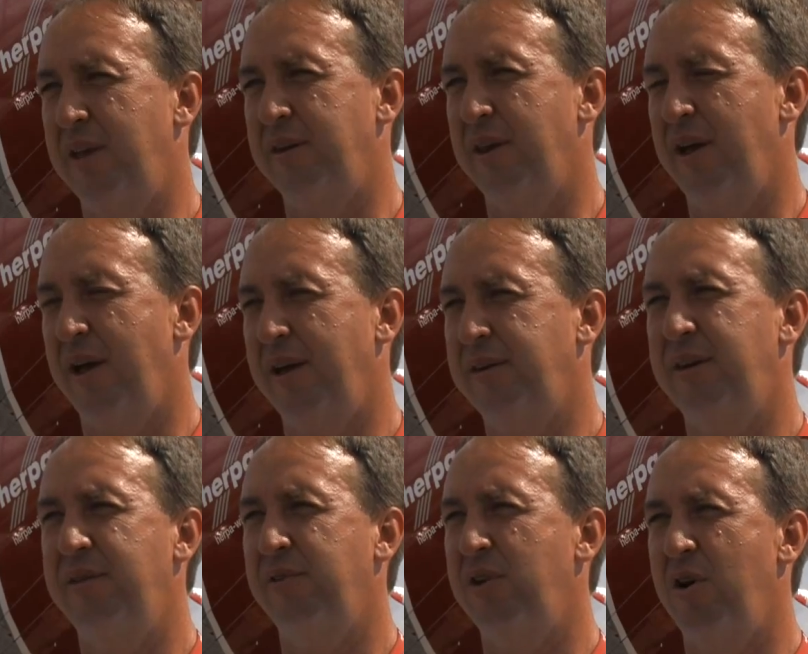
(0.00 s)
And uh, I
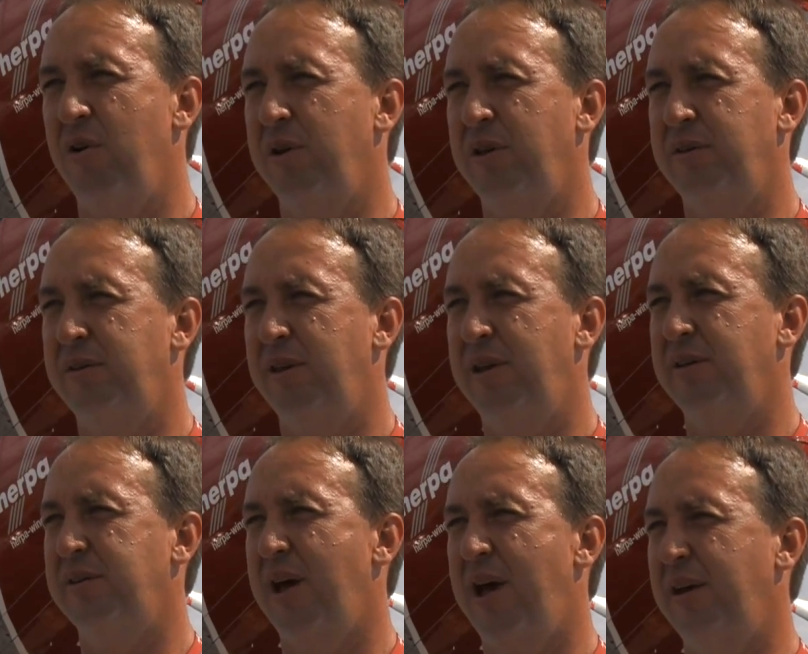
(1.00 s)
didn't even know. He had, he
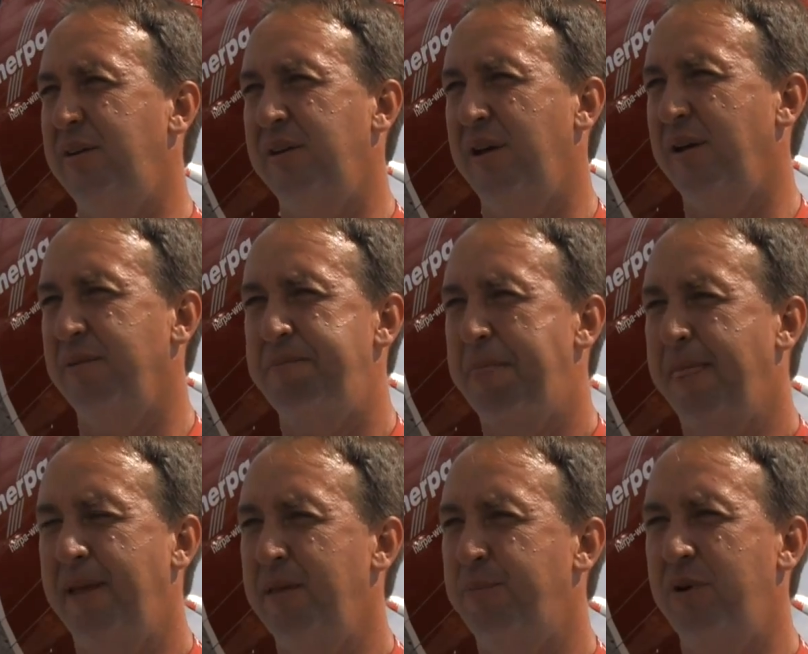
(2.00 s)
had died uh,
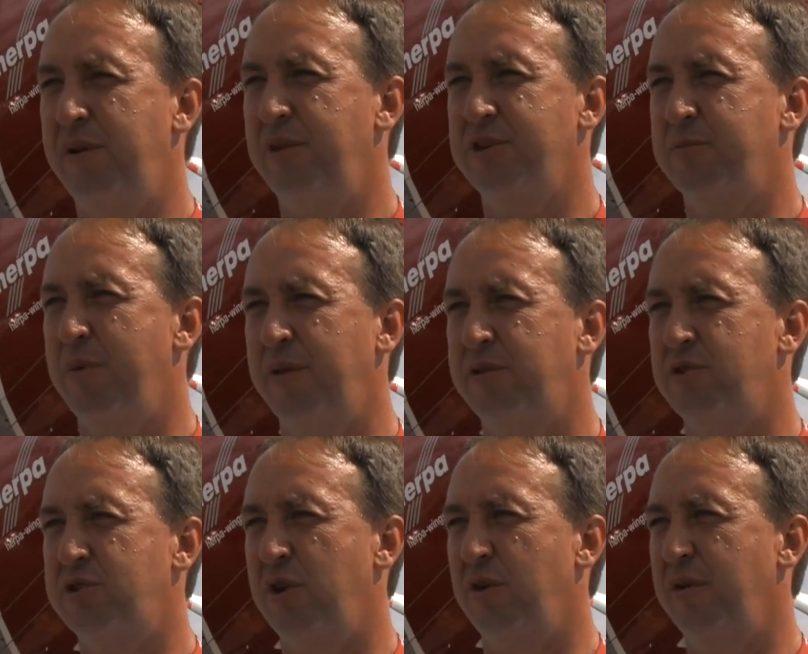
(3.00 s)
in the previous month or
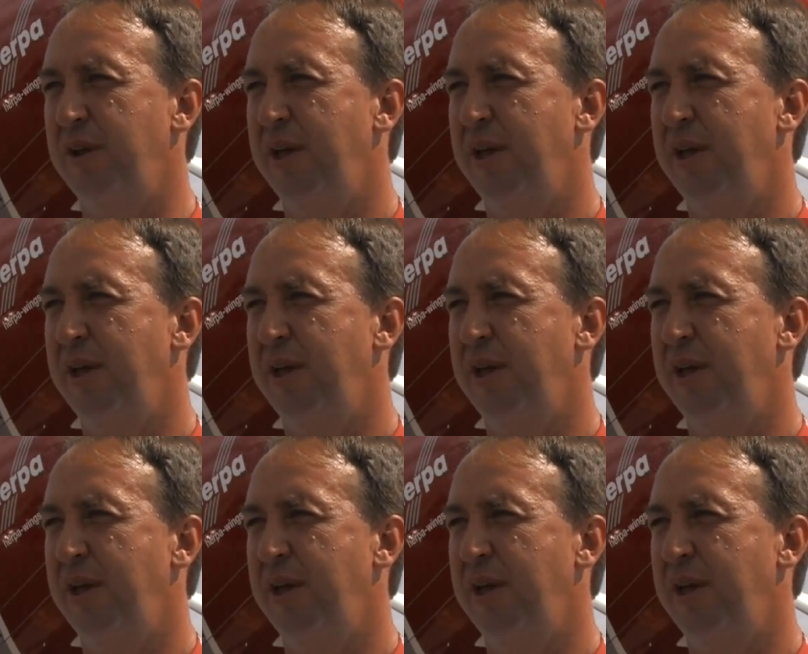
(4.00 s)
so.